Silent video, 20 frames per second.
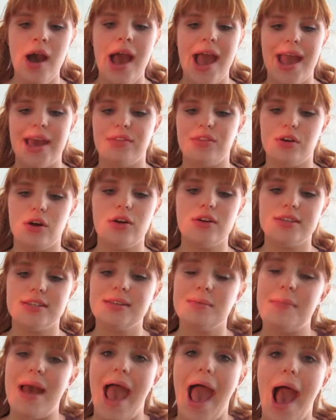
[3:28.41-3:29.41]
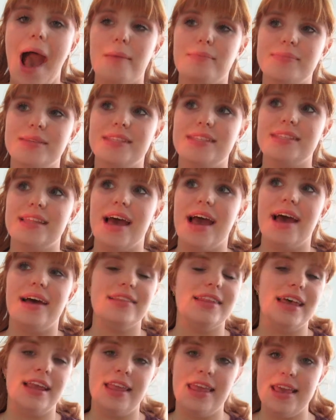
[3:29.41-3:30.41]
and there are some apps
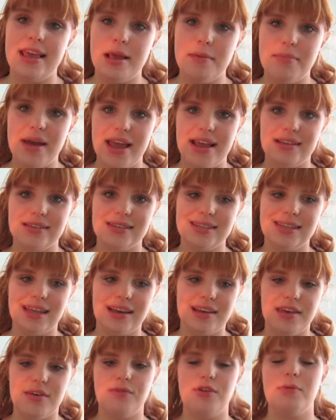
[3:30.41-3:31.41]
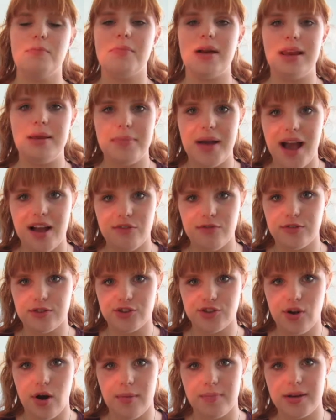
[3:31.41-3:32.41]
that like Ebates that give you money back for
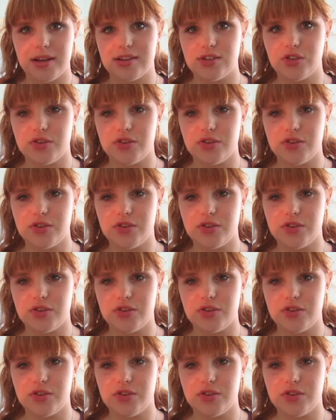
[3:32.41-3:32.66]
shopping.